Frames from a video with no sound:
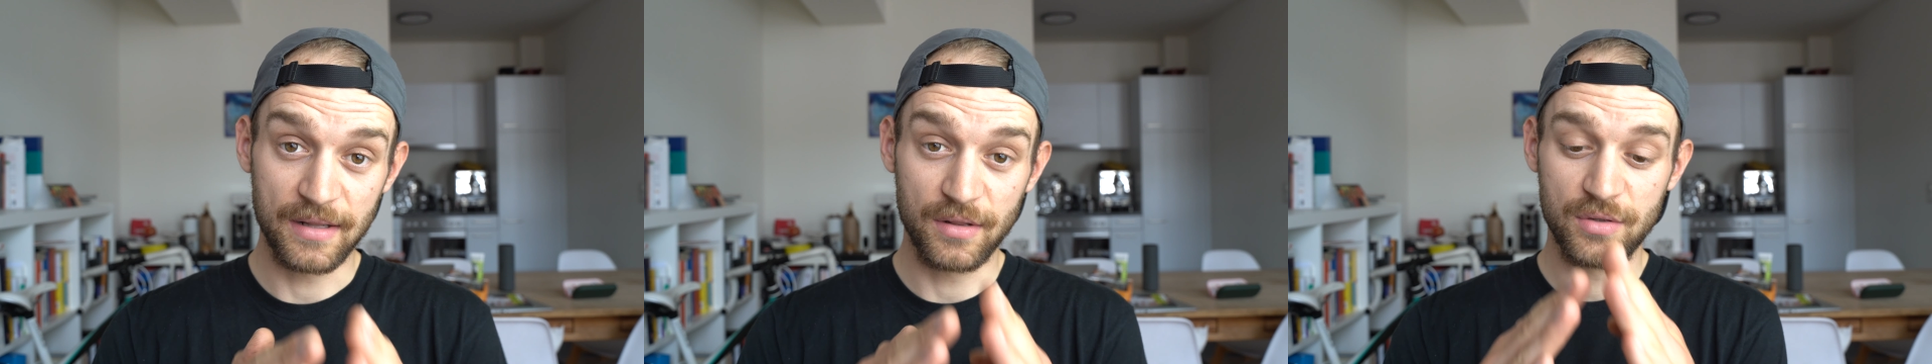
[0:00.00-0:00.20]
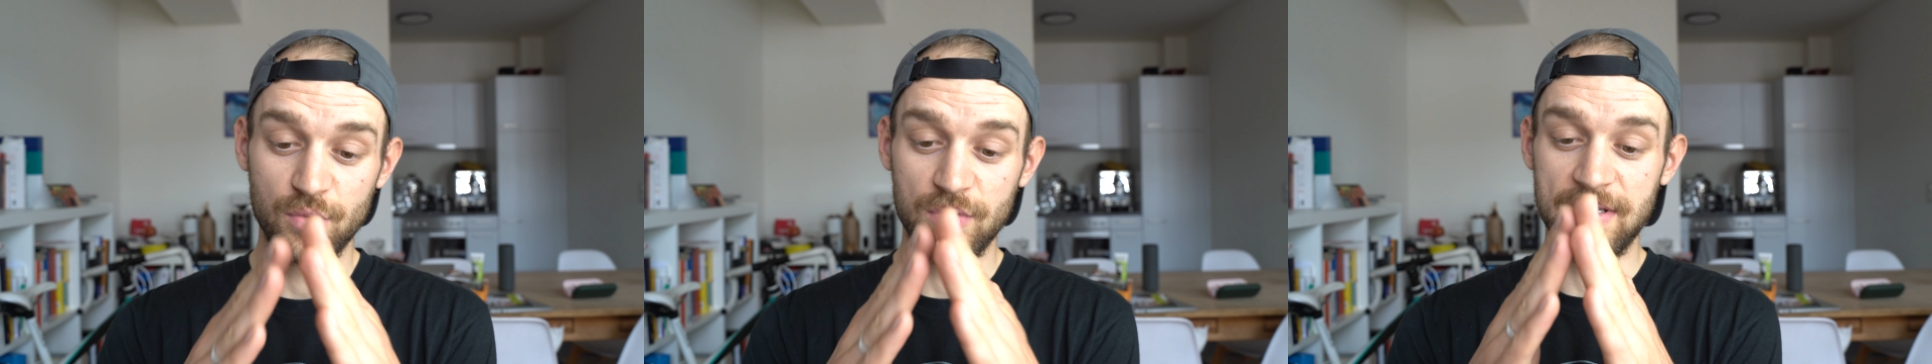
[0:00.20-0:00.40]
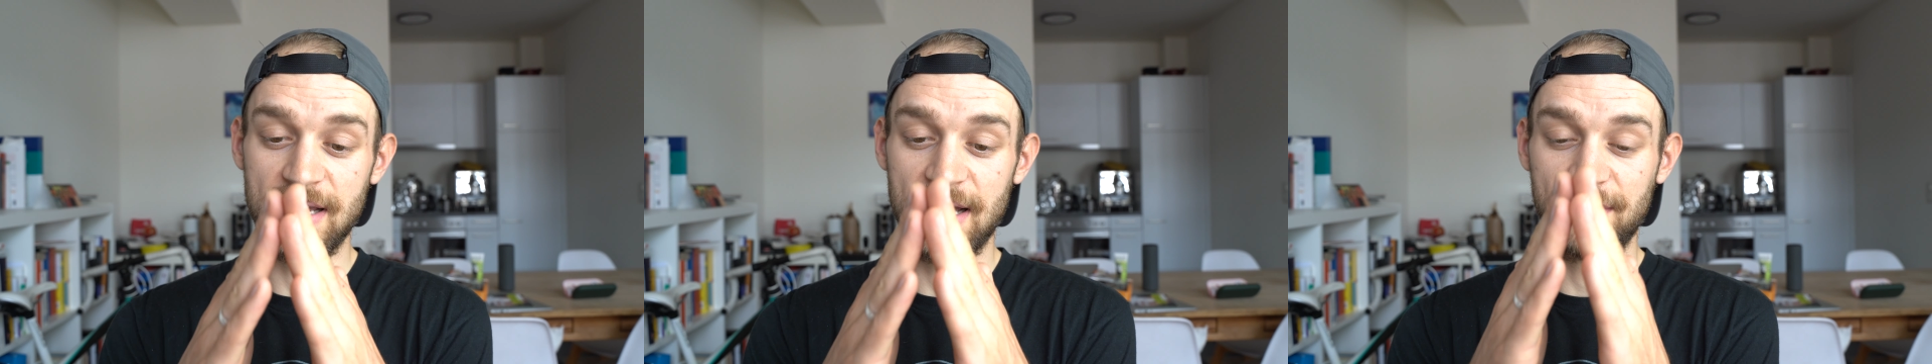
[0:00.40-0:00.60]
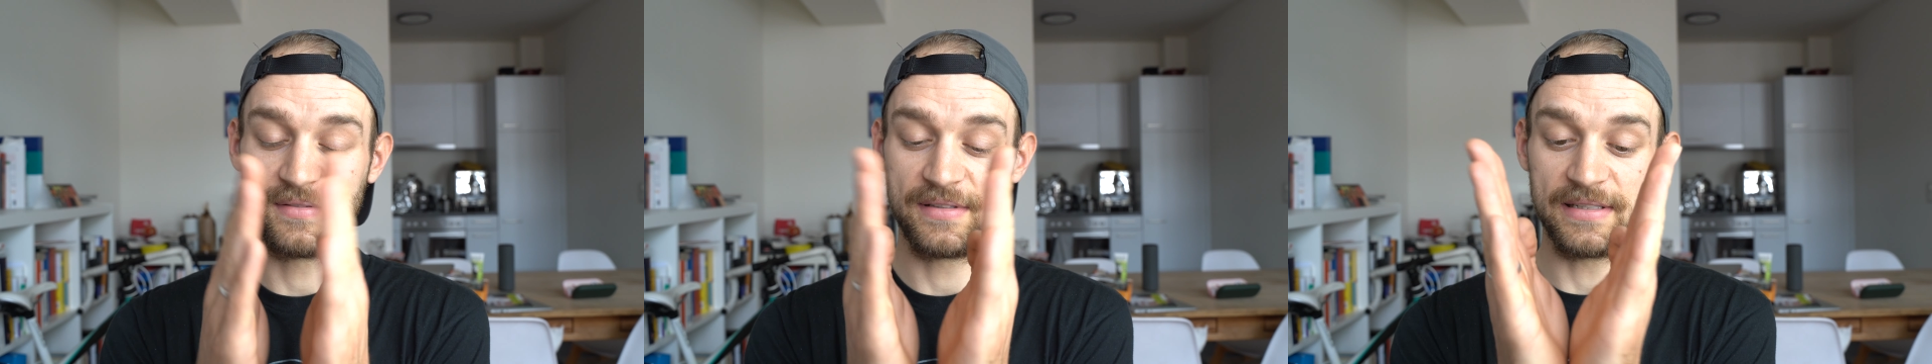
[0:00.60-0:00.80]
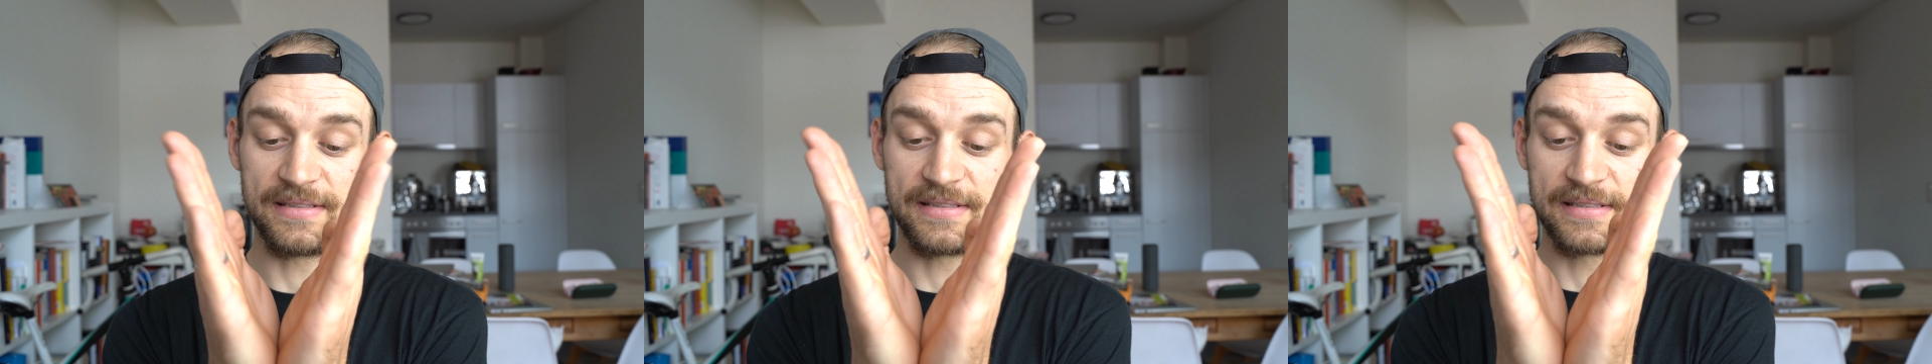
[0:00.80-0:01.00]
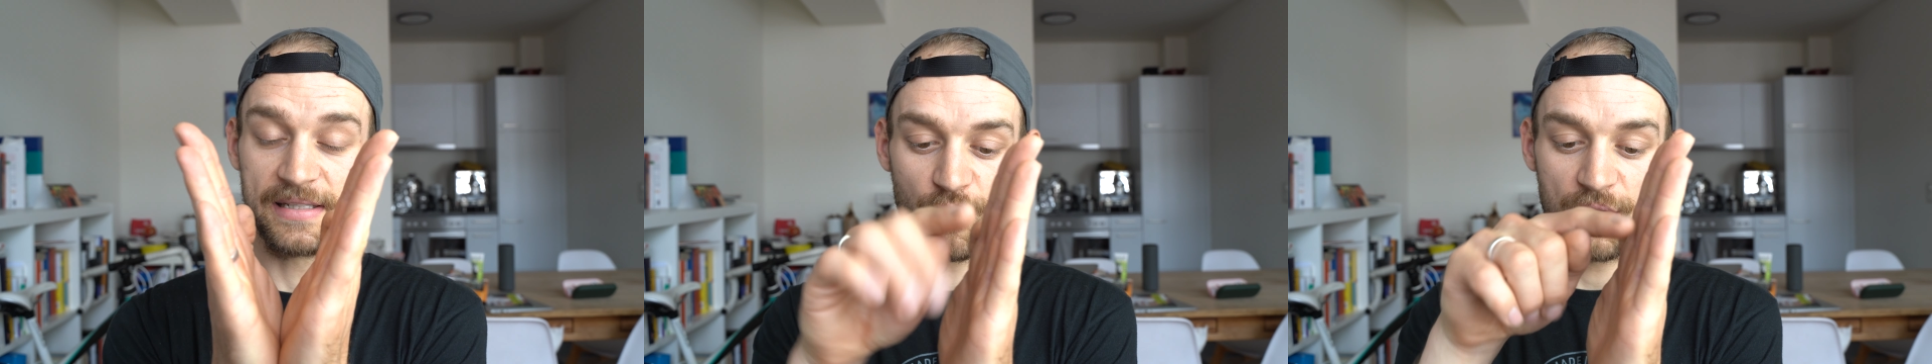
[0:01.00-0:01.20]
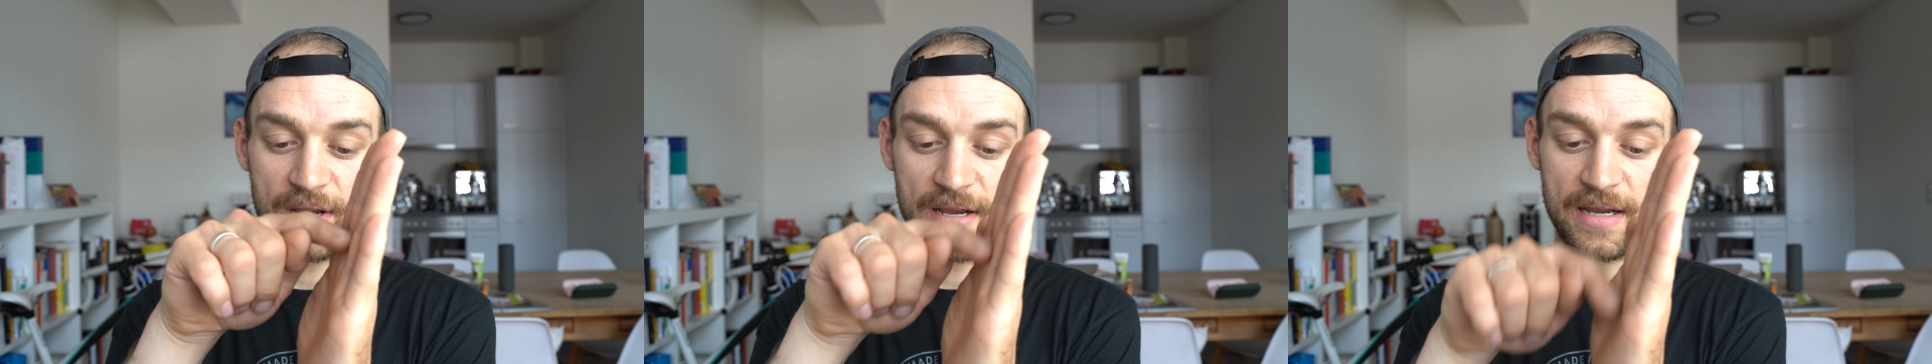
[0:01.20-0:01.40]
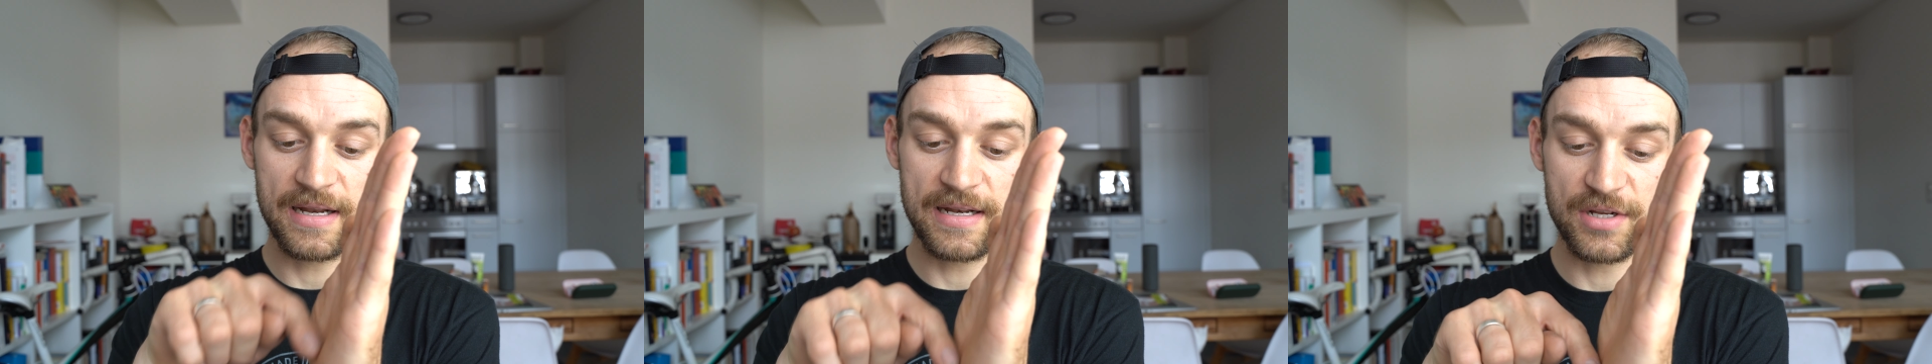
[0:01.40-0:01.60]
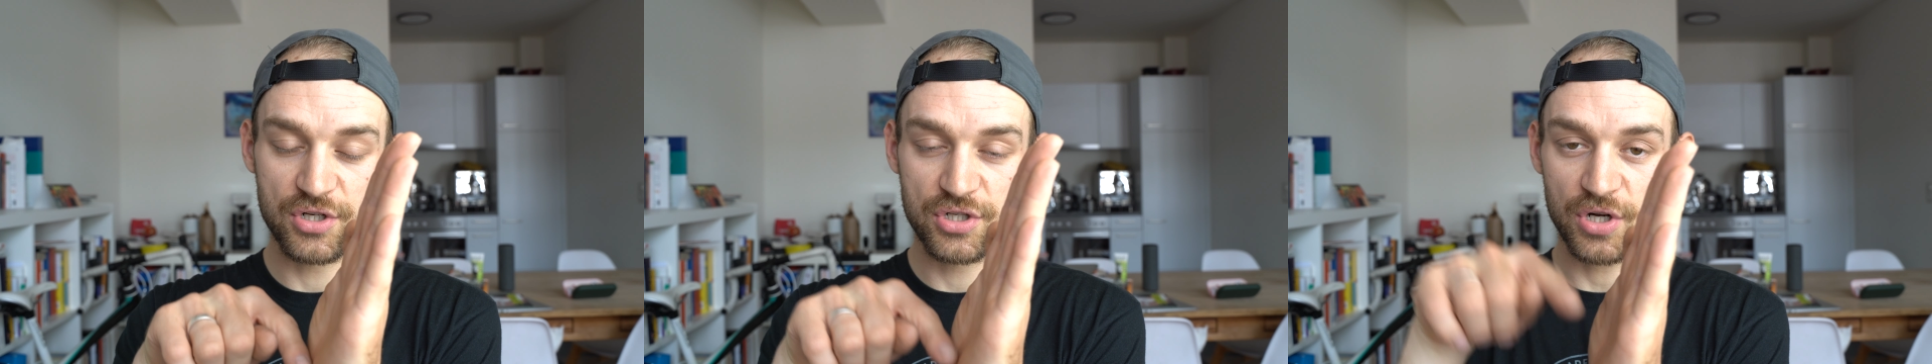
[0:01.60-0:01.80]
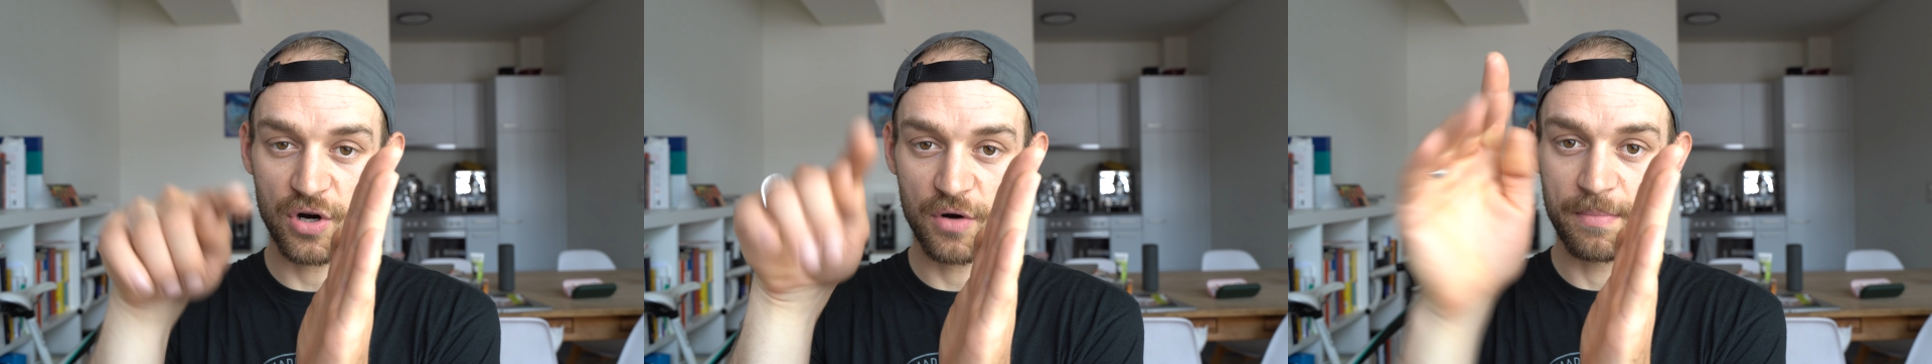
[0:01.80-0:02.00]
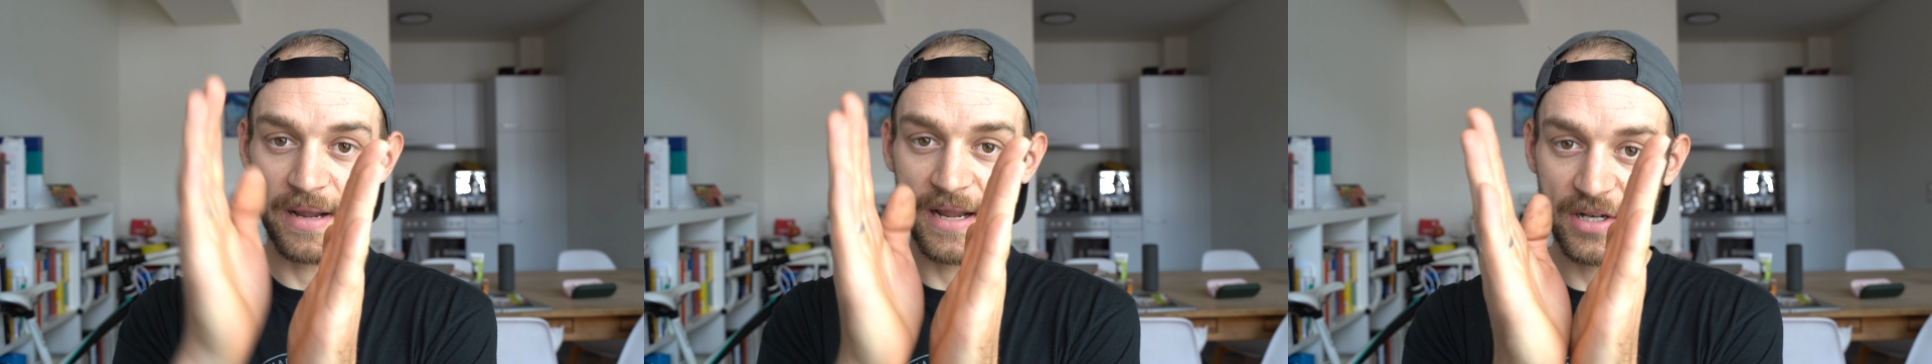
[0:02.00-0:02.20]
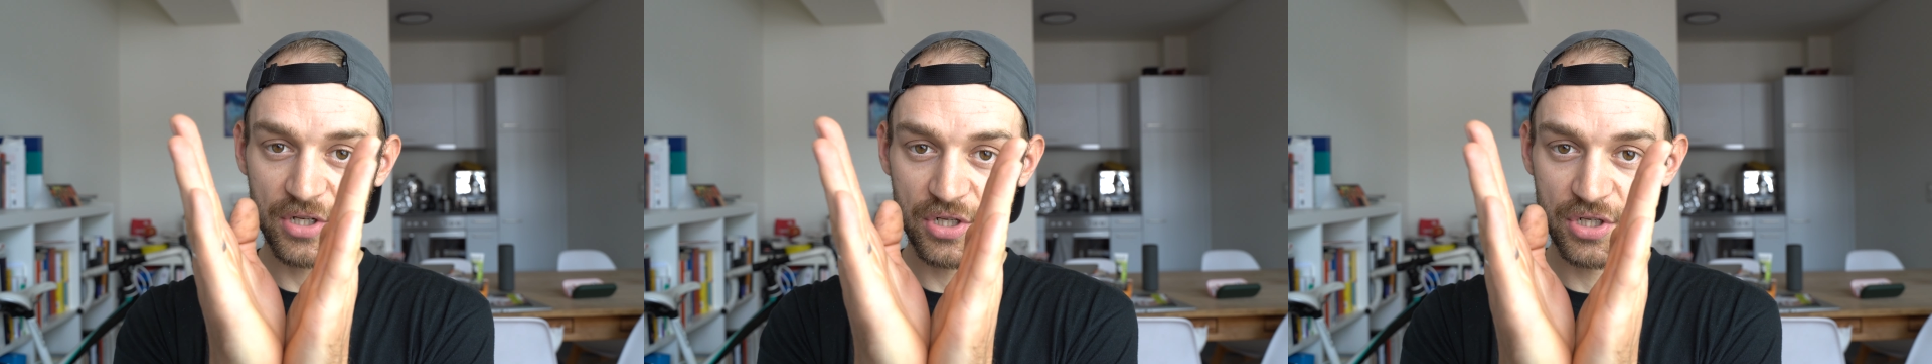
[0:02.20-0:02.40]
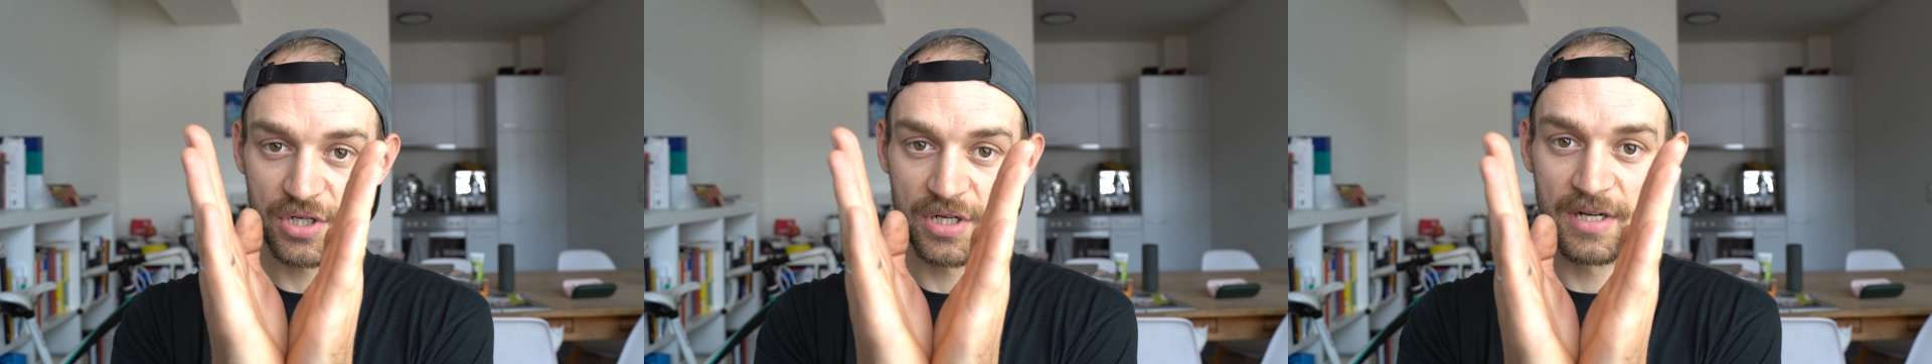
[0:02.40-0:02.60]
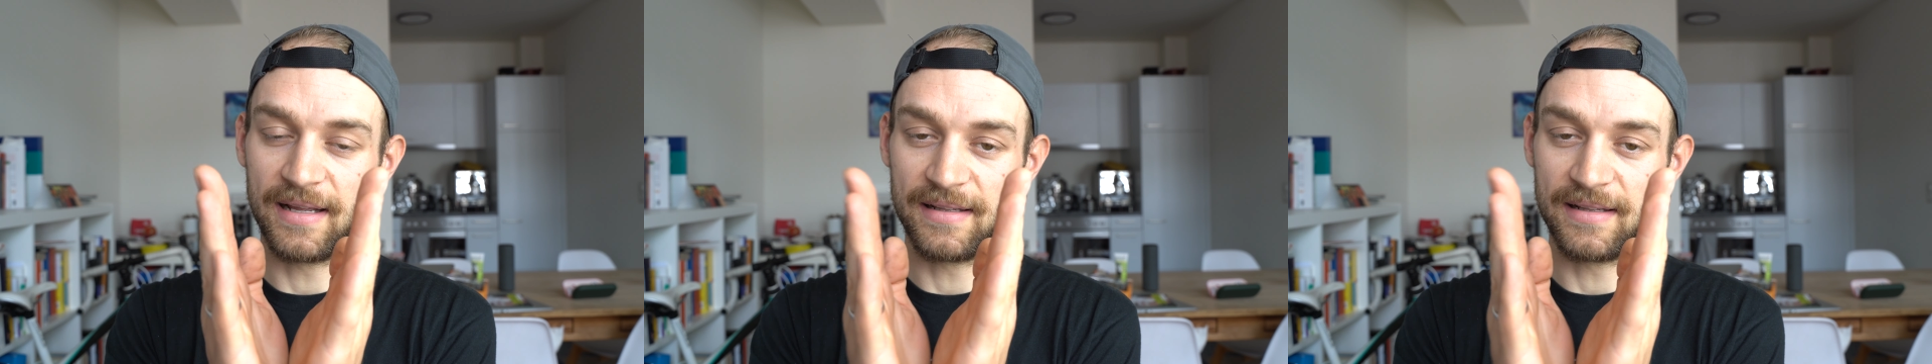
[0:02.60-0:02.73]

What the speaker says: and you have this really sharp edge